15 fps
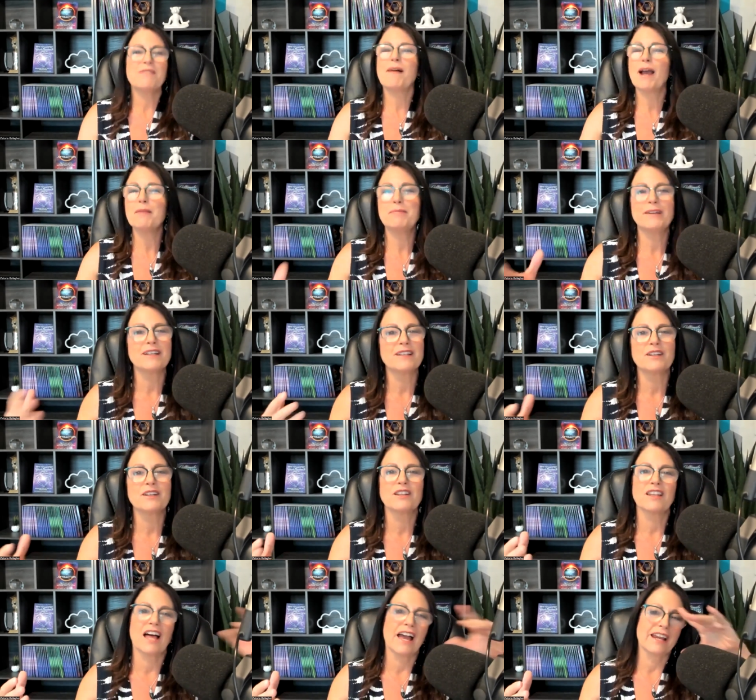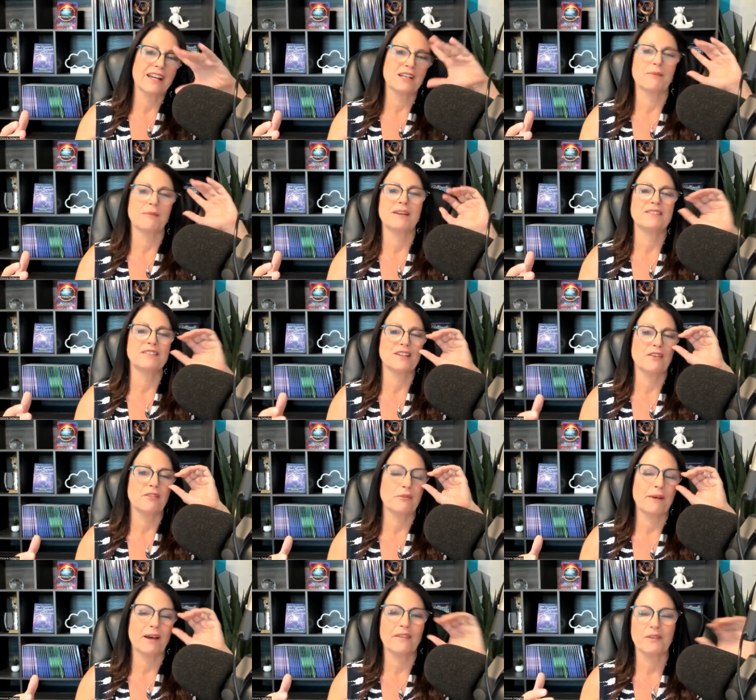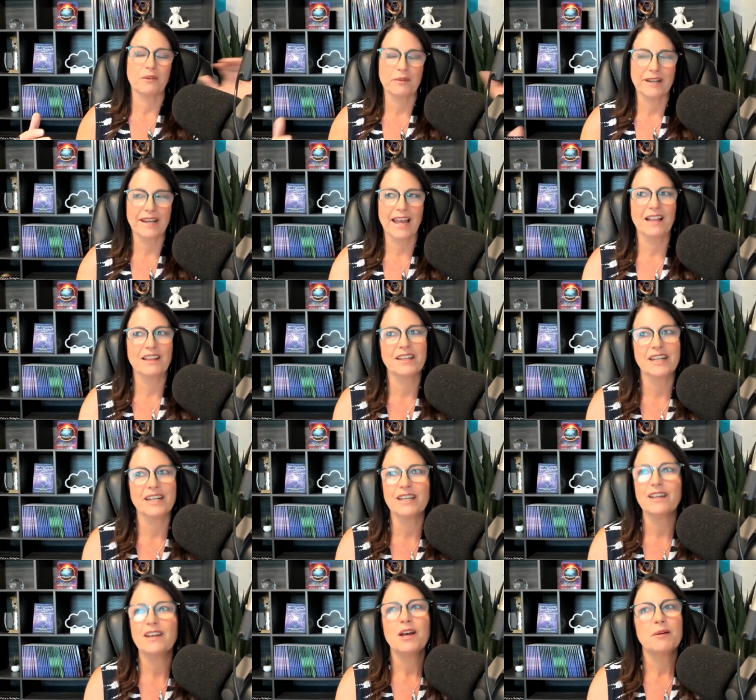it might be a little lying to myself about the reality,